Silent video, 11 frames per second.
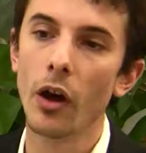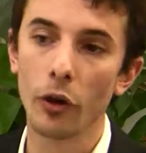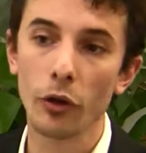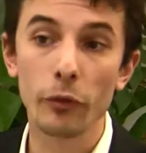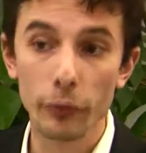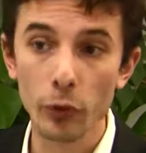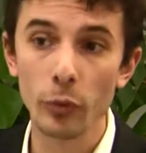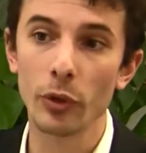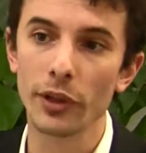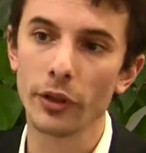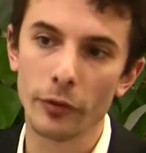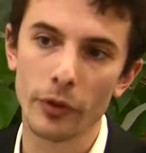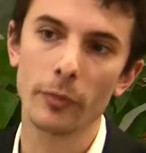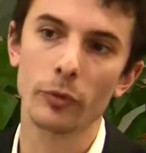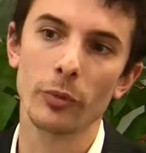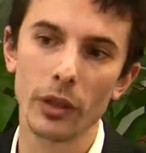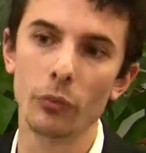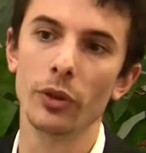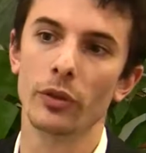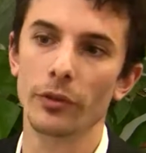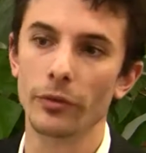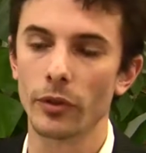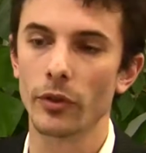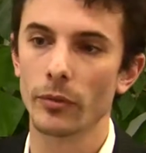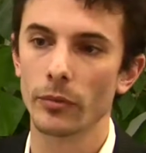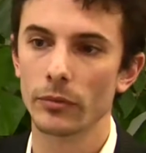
are not formal enough for them to make a real difference.